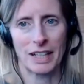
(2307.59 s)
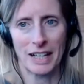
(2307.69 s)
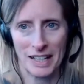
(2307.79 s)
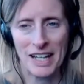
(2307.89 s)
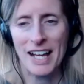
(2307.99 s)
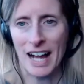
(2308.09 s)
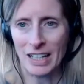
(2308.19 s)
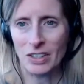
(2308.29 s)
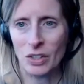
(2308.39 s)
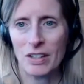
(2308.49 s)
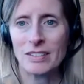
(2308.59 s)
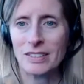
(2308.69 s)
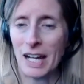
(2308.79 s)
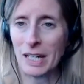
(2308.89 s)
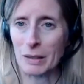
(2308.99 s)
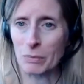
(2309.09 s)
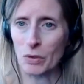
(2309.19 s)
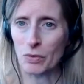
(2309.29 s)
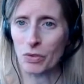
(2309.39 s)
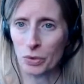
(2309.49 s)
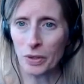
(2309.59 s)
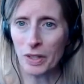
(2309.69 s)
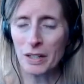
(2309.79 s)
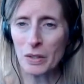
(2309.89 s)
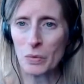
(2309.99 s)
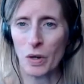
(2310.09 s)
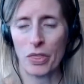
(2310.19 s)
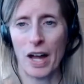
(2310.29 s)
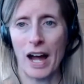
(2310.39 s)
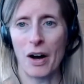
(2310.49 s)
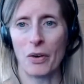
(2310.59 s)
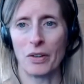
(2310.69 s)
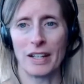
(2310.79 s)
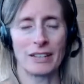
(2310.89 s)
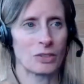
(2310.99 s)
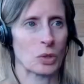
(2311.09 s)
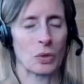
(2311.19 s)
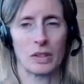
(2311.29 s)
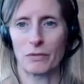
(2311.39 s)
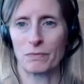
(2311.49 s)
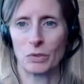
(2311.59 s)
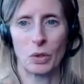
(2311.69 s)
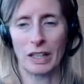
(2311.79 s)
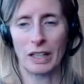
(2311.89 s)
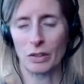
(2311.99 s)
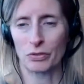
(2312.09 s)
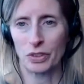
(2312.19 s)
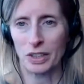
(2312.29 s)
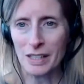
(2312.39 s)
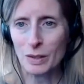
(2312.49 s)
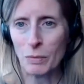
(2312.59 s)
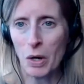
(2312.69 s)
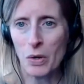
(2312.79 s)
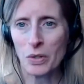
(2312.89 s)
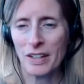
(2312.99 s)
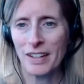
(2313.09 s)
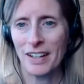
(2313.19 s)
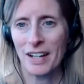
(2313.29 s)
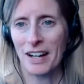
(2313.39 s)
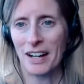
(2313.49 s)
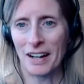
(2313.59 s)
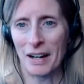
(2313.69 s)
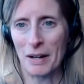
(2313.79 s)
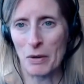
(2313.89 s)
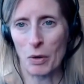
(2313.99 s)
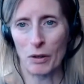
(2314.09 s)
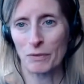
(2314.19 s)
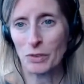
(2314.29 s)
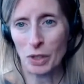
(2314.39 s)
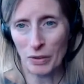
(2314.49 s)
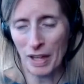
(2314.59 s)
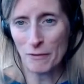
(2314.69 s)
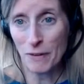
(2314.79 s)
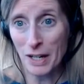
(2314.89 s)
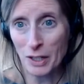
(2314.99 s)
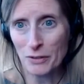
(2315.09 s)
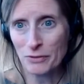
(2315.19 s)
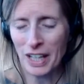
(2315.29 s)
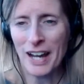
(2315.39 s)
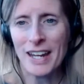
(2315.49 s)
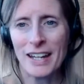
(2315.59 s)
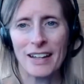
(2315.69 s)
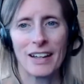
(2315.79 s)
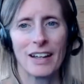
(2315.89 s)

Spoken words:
Like I can do this. I can move through it without it totally going into freeze mode. Or, that fight or flight.